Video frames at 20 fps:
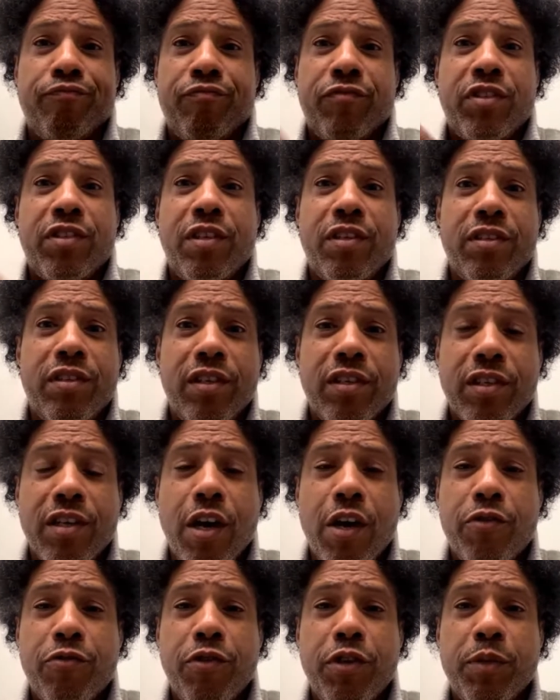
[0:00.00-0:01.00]
since this
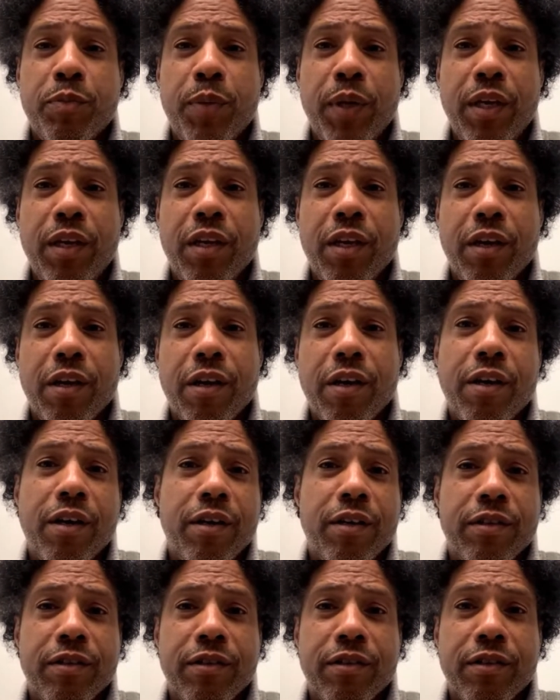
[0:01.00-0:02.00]
country's been here.
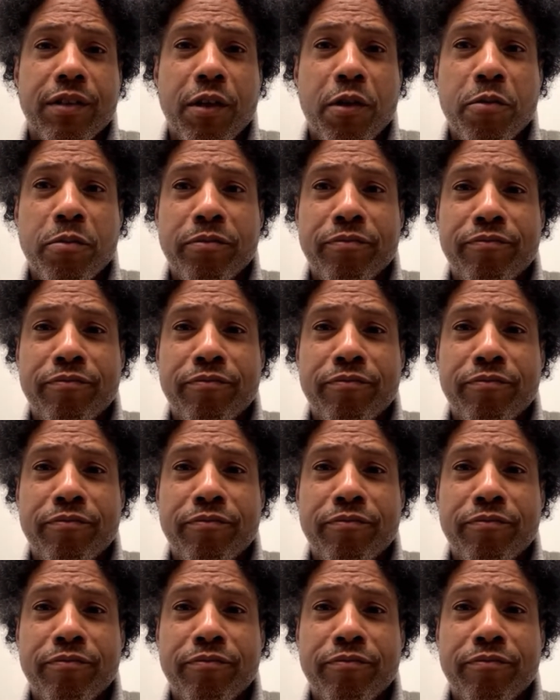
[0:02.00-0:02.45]
So